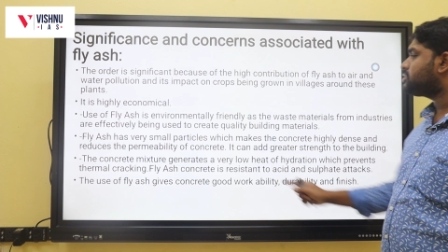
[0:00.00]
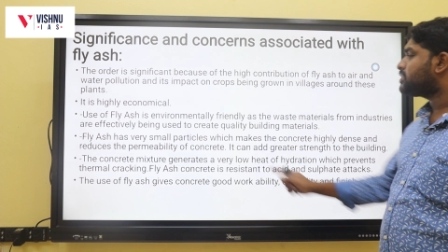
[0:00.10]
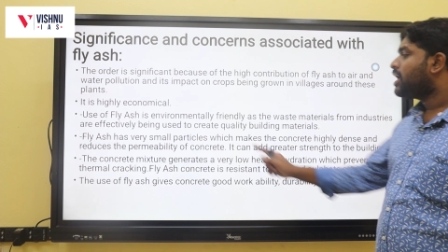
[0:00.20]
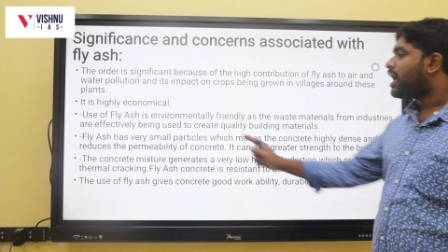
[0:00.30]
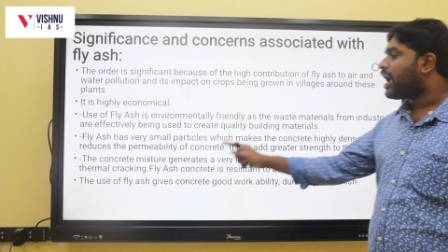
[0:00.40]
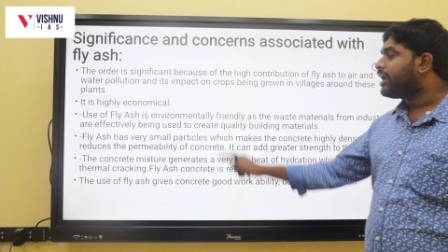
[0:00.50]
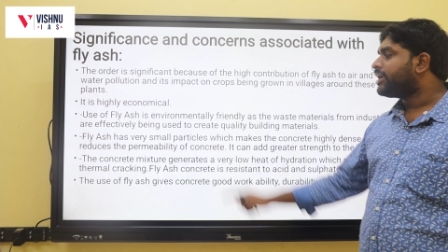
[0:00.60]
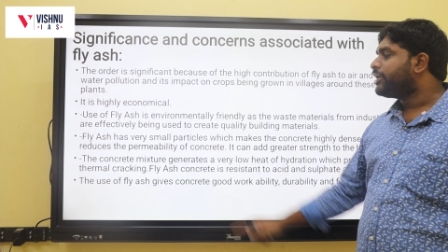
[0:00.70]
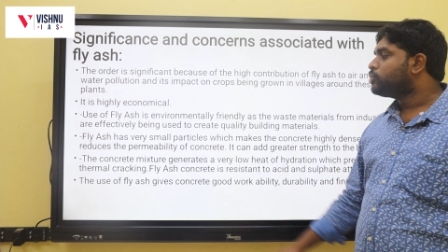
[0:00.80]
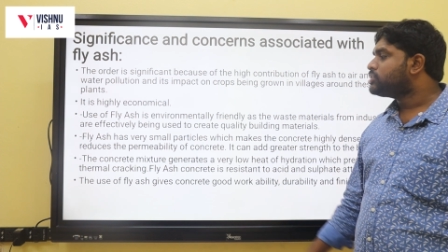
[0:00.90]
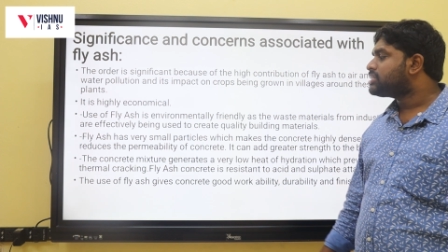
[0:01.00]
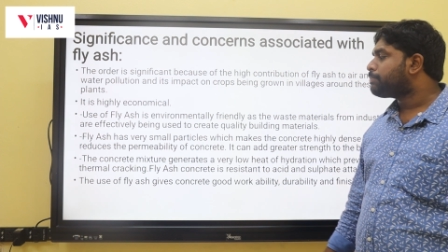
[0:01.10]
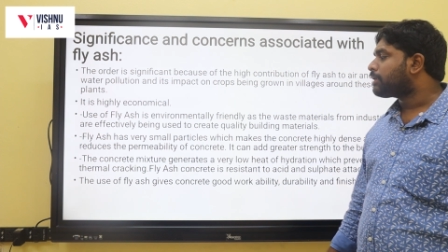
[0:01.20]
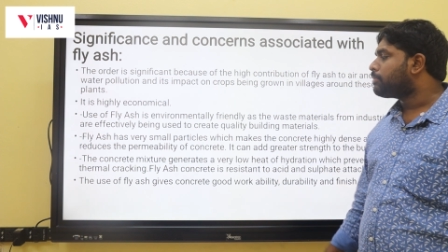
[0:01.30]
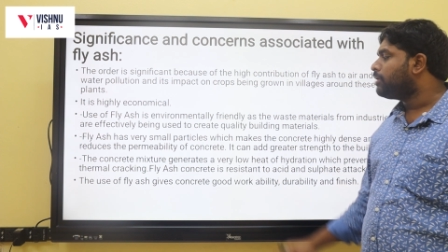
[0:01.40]
dense and reduces
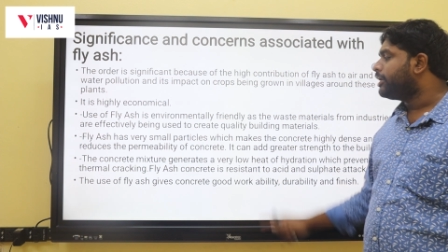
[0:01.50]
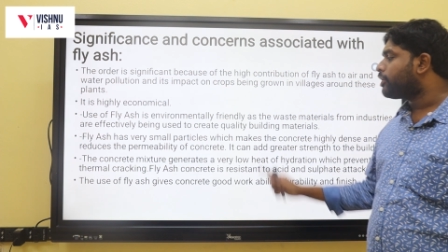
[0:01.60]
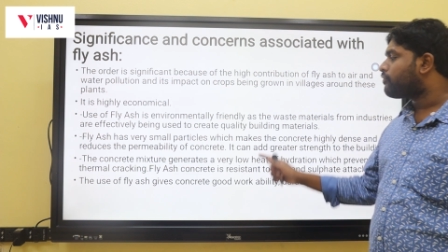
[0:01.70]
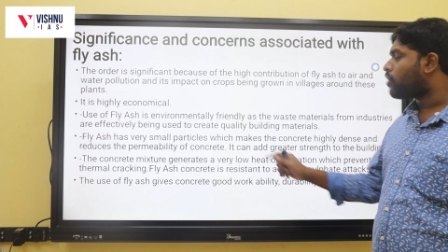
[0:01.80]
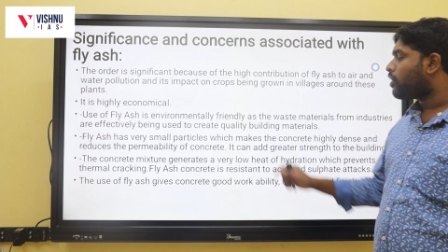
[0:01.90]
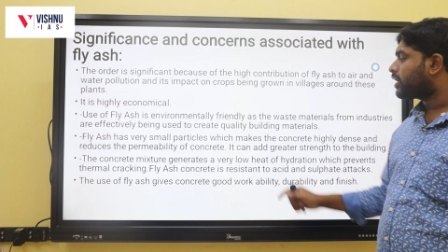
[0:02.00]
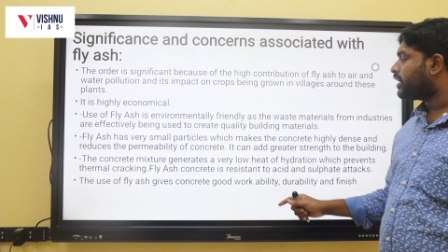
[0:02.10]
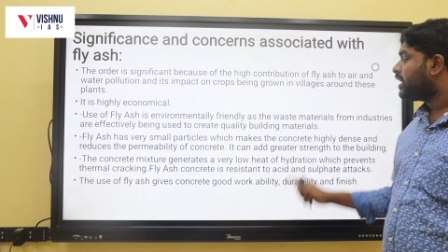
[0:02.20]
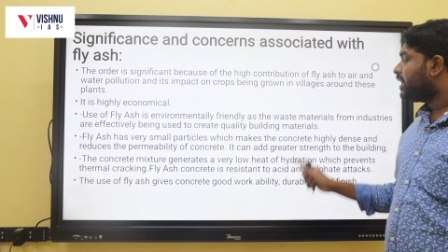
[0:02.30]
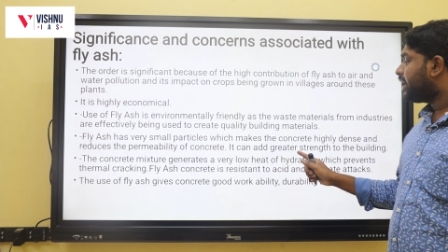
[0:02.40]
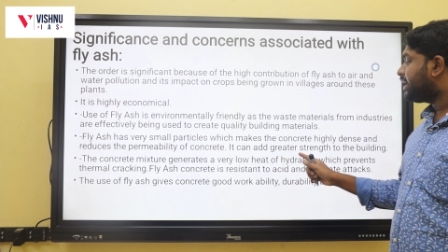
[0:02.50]
the permeability of concrete.